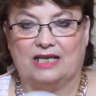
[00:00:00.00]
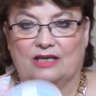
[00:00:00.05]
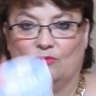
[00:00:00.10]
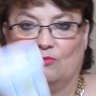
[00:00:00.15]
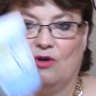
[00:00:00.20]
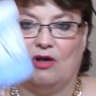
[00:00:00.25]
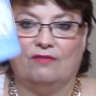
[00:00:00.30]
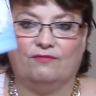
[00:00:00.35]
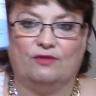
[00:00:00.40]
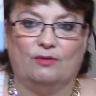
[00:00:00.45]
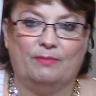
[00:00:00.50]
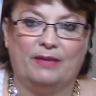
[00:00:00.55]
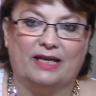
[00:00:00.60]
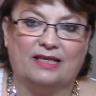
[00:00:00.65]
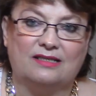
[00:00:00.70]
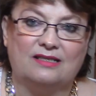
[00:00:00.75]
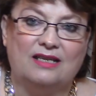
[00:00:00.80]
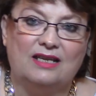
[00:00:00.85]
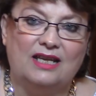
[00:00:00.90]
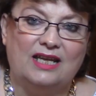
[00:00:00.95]
and Waffle
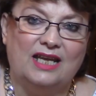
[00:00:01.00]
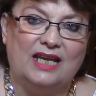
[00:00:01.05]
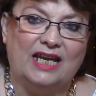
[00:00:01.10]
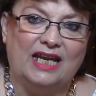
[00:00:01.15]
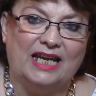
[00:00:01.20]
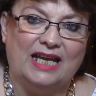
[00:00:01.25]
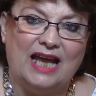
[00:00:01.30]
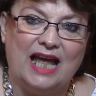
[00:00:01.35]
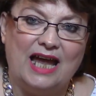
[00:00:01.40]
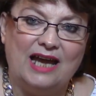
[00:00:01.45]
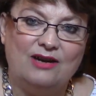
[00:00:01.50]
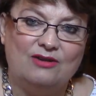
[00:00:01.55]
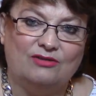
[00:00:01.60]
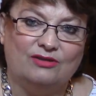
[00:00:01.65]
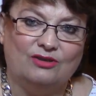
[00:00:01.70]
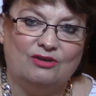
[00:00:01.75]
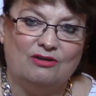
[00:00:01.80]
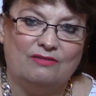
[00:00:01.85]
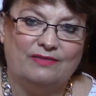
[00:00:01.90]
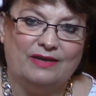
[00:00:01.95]
Mix, and I
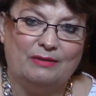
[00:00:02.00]
don't know if